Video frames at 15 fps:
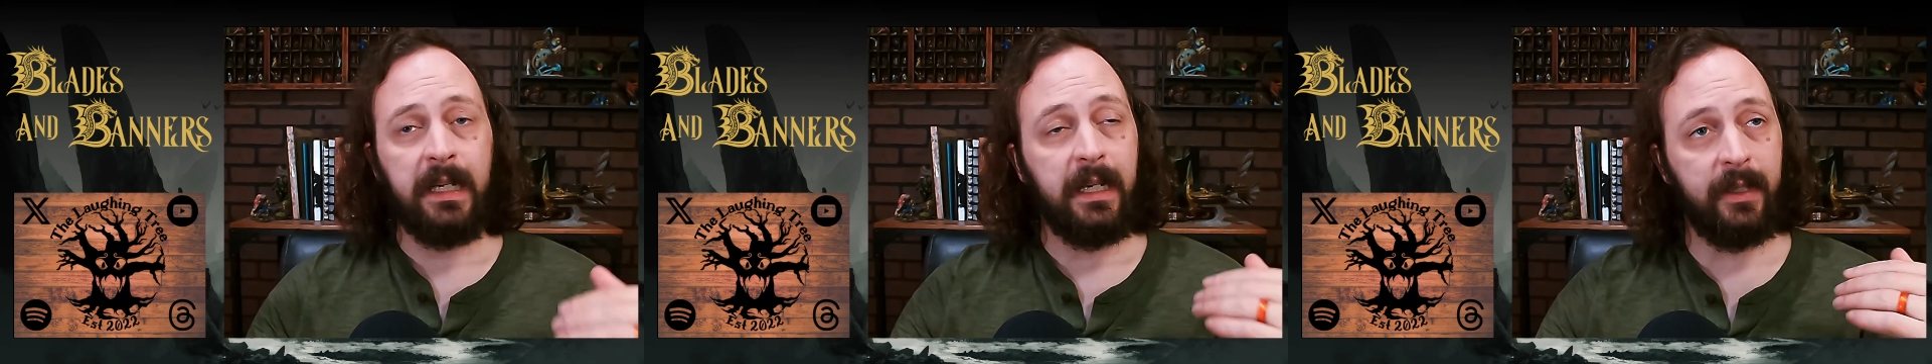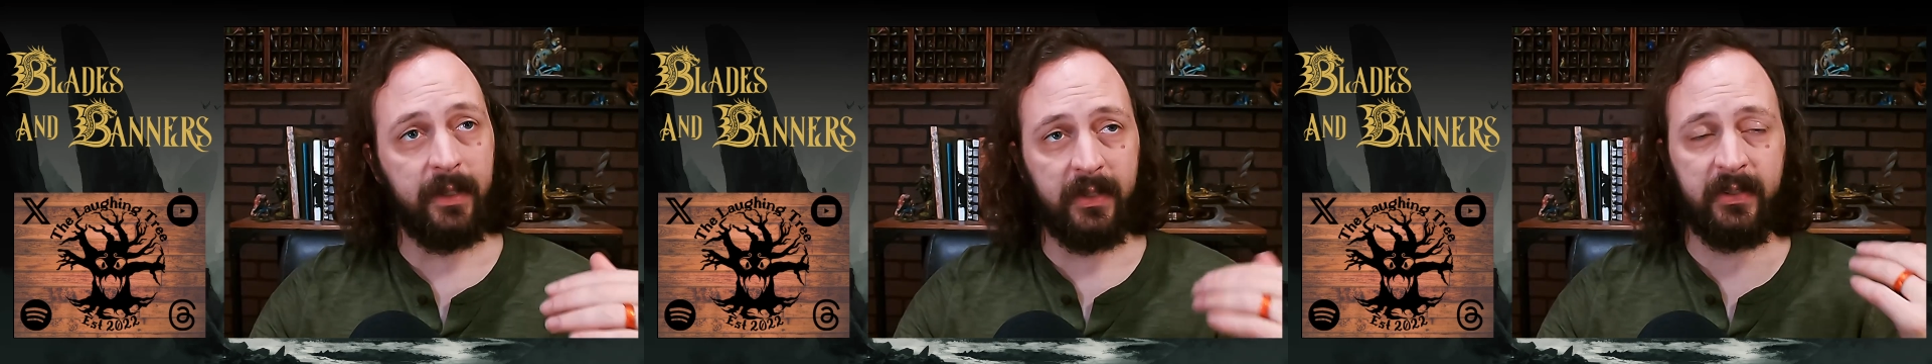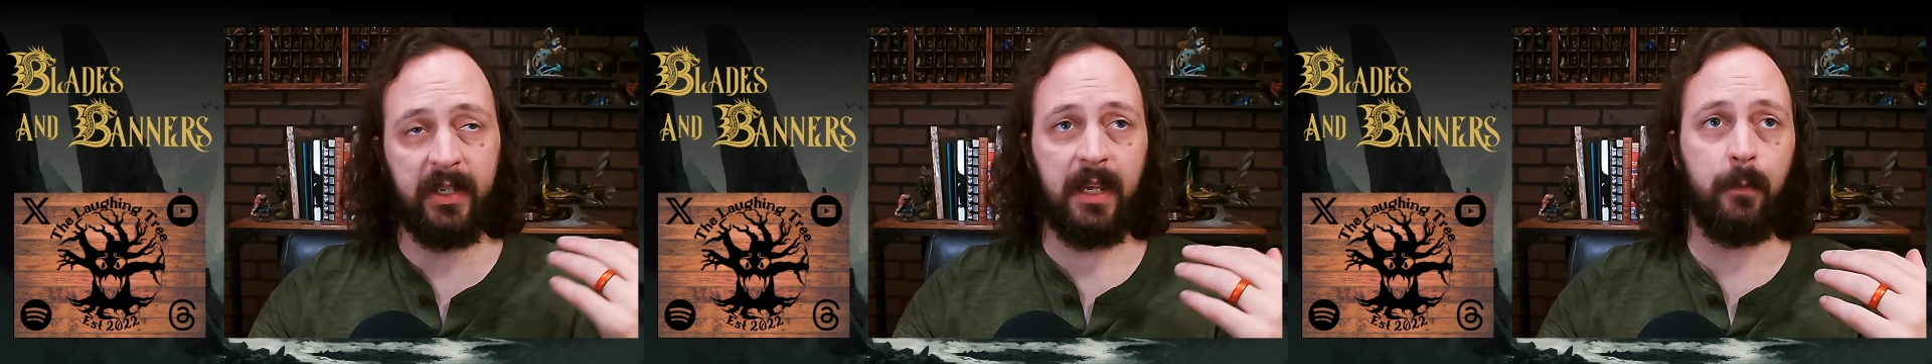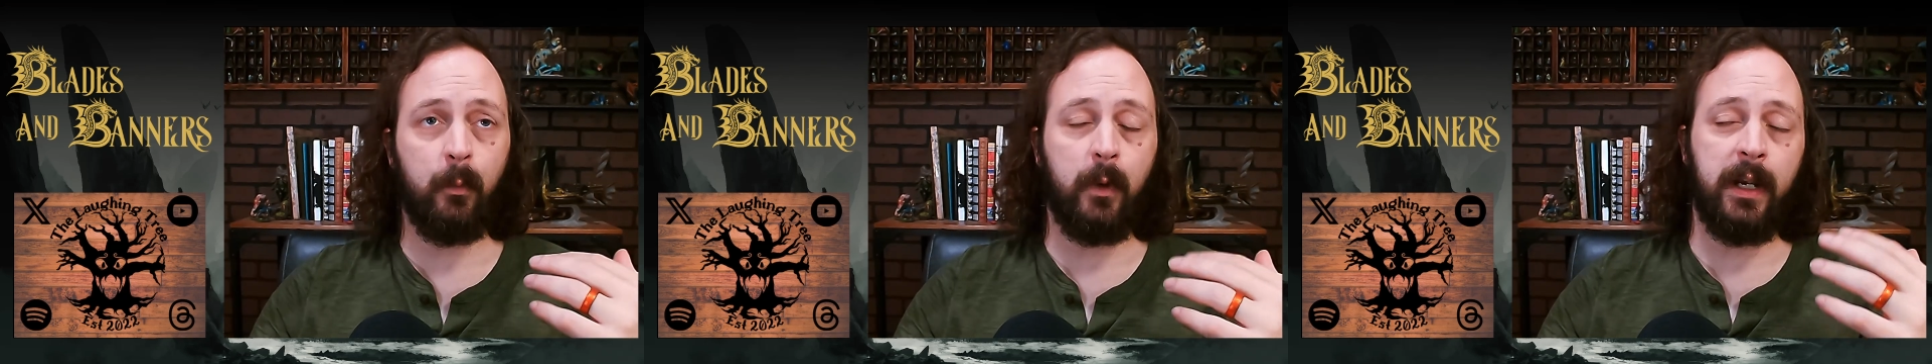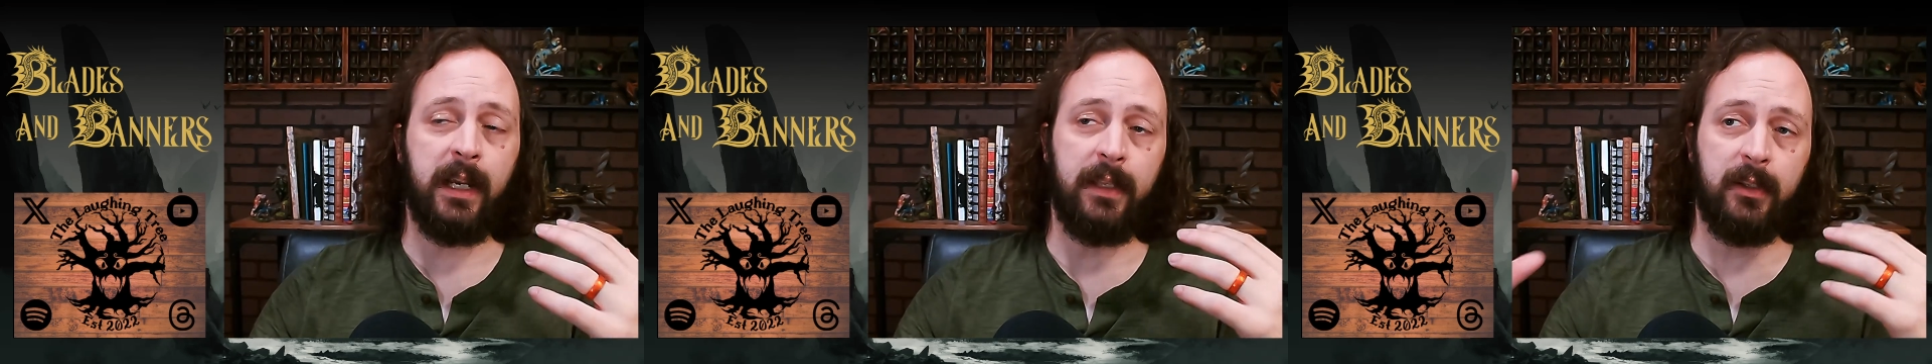in the same
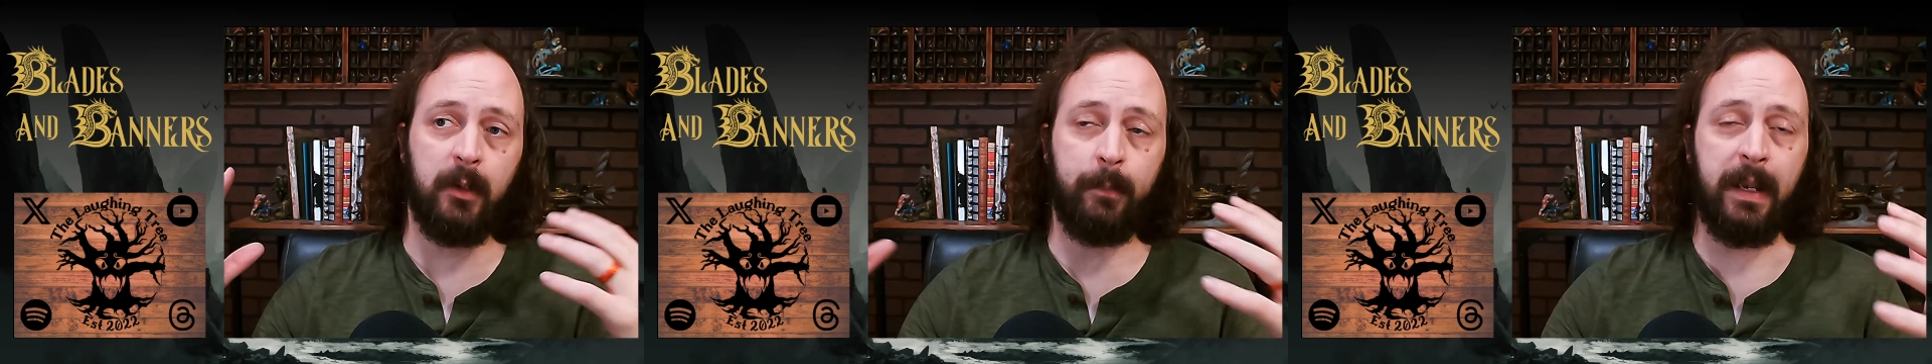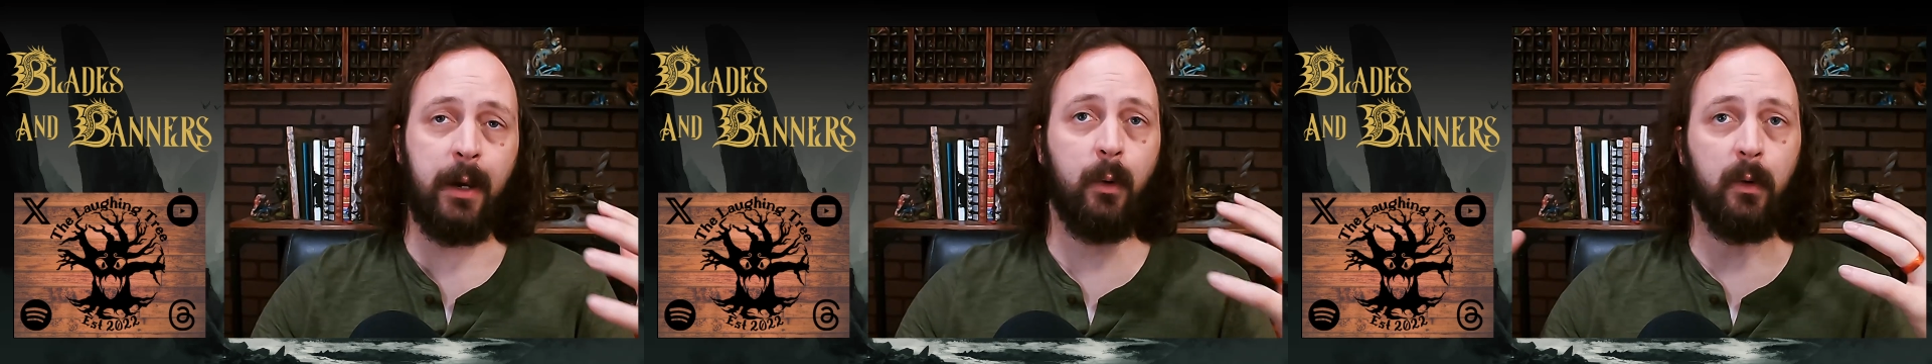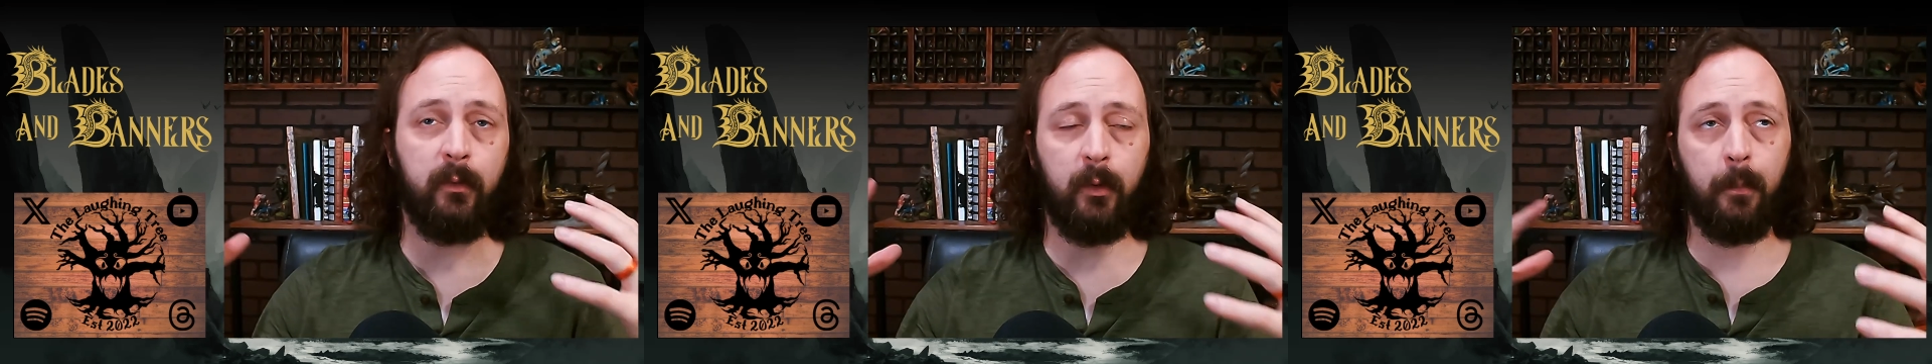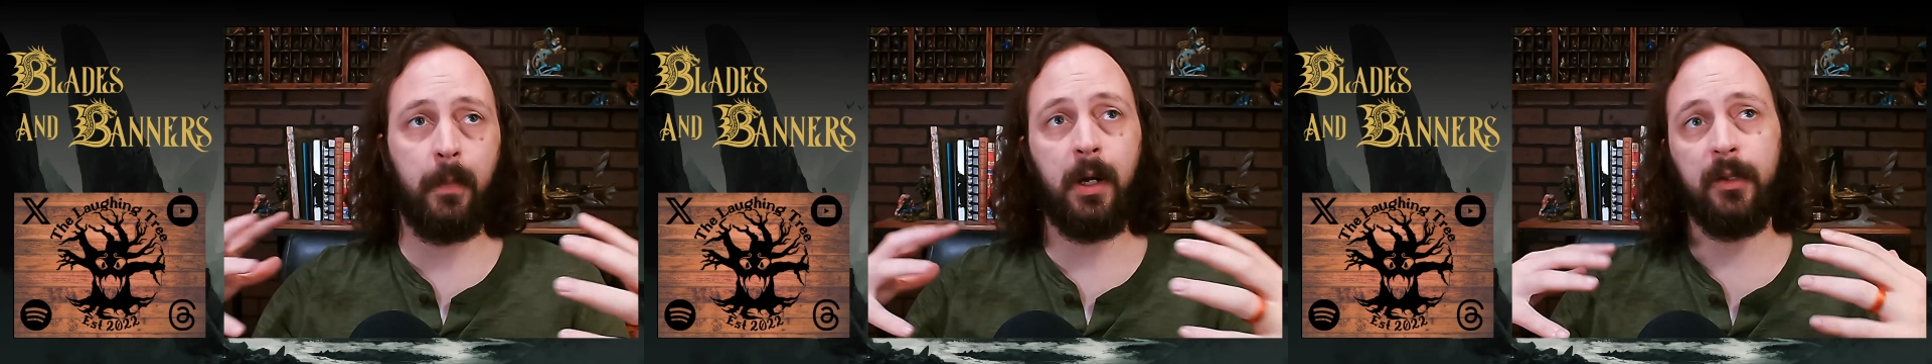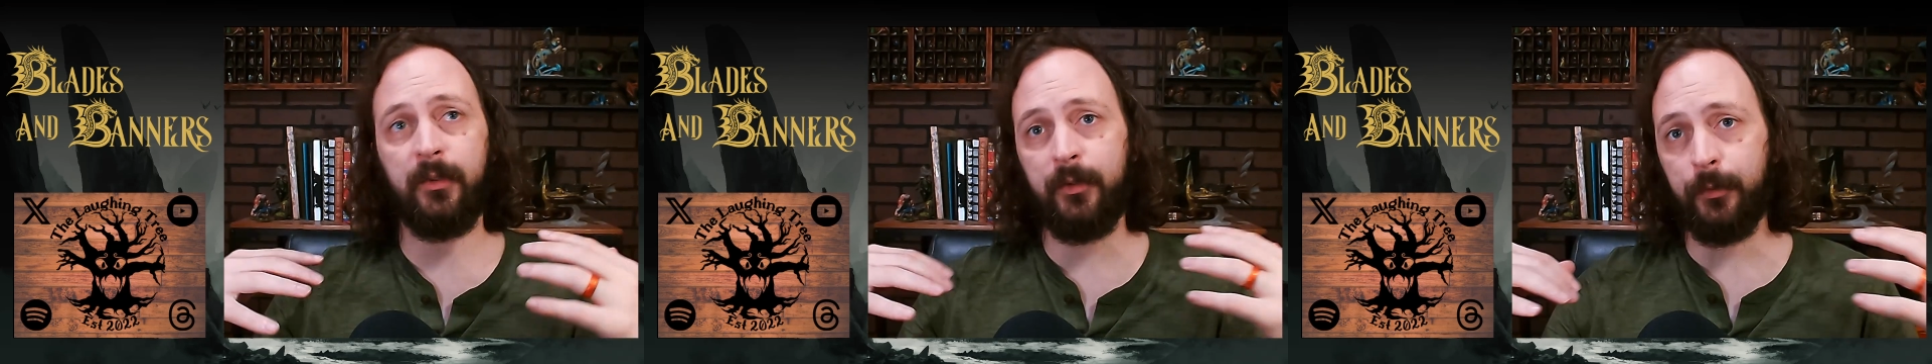way that a powerful
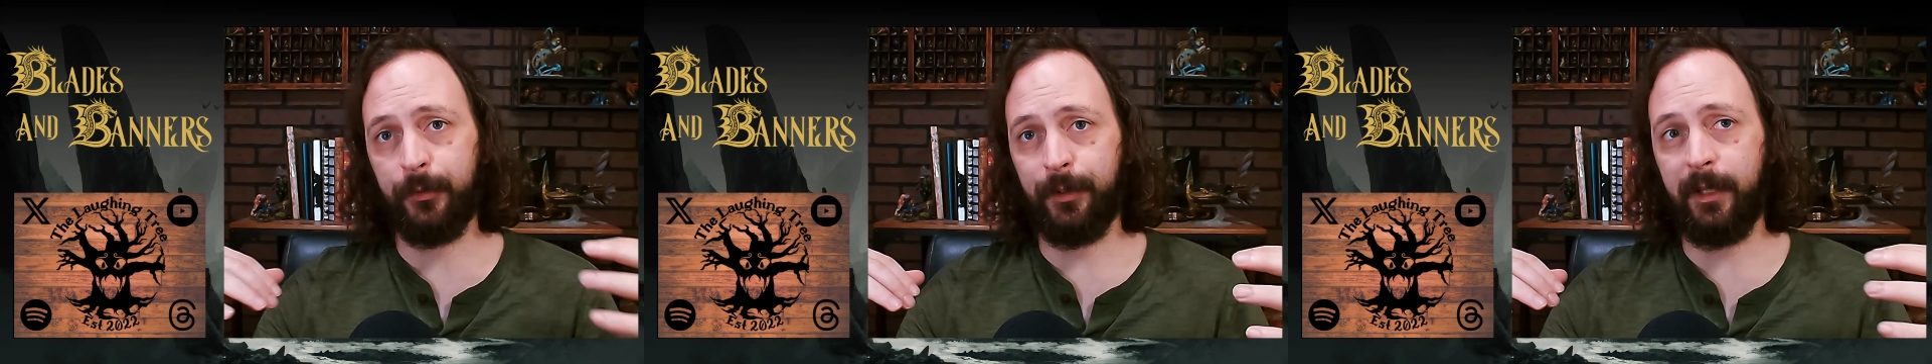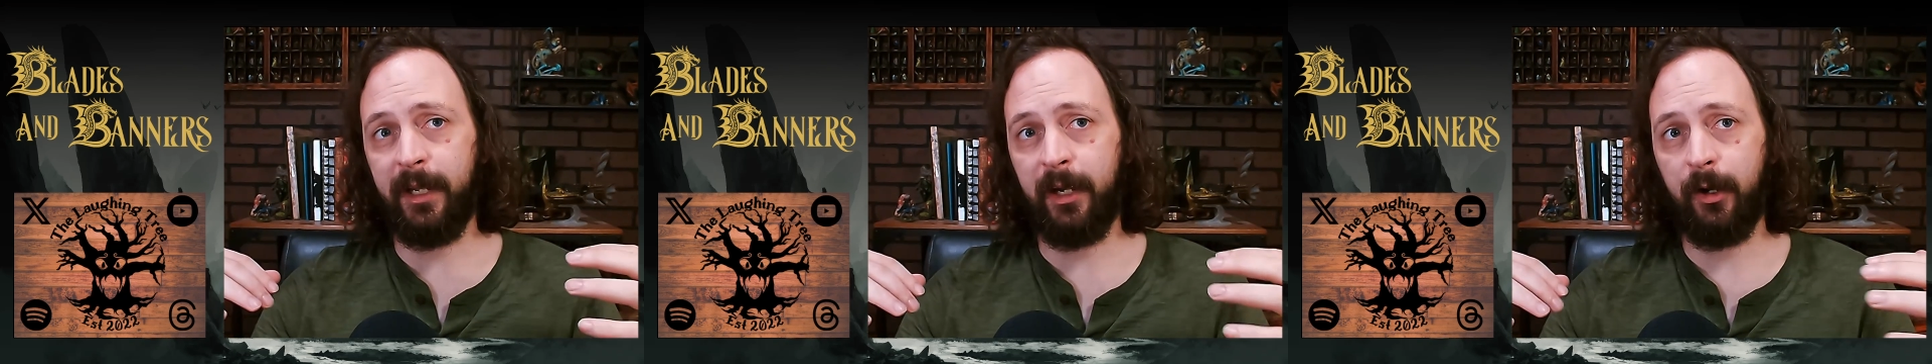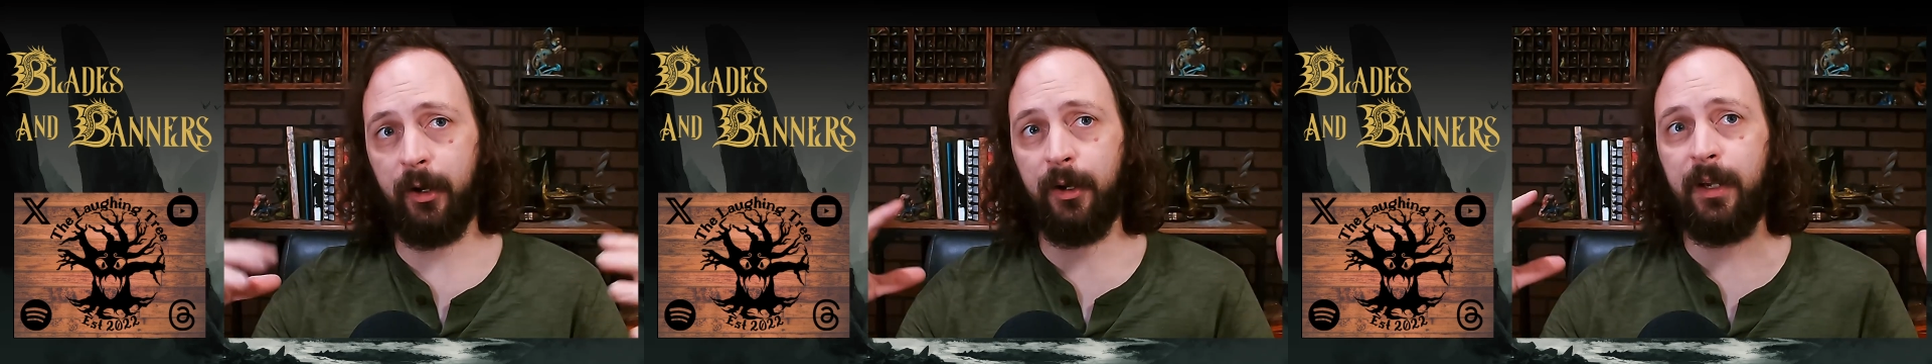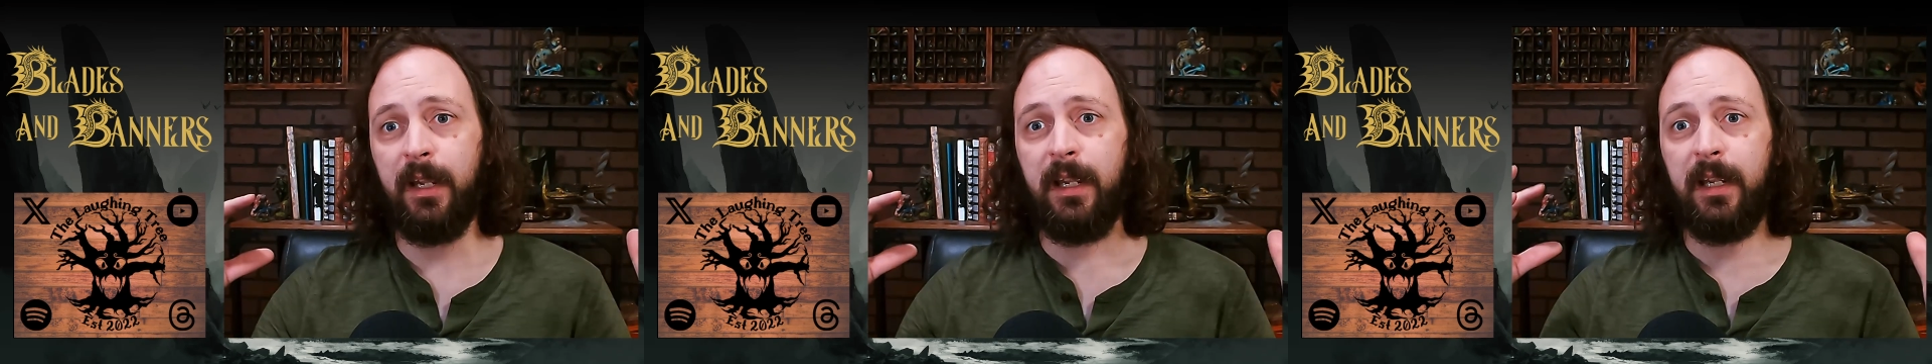monster's lair